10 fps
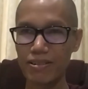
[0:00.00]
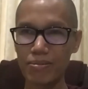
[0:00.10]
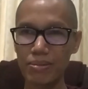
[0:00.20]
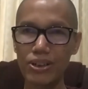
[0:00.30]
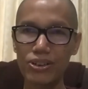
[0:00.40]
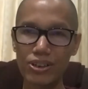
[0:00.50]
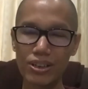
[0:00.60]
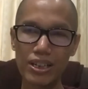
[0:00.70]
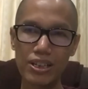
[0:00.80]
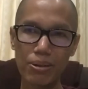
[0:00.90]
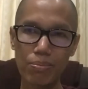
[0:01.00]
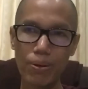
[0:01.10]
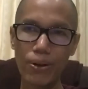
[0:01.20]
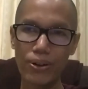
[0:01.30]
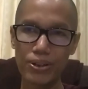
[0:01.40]
Because of this
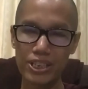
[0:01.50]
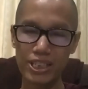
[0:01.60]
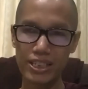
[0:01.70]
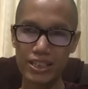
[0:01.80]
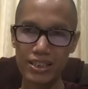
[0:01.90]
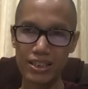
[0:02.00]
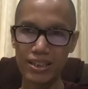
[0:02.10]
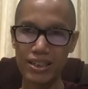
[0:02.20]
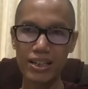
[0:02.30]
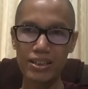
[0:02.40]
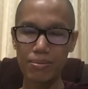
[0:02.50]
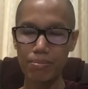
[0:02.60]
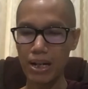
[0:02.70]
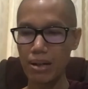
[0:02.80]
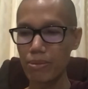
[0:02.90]
supports next
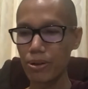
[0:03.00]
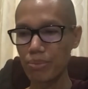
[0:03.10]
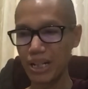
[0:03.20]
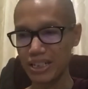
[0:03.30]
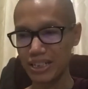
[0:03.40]
mind moment.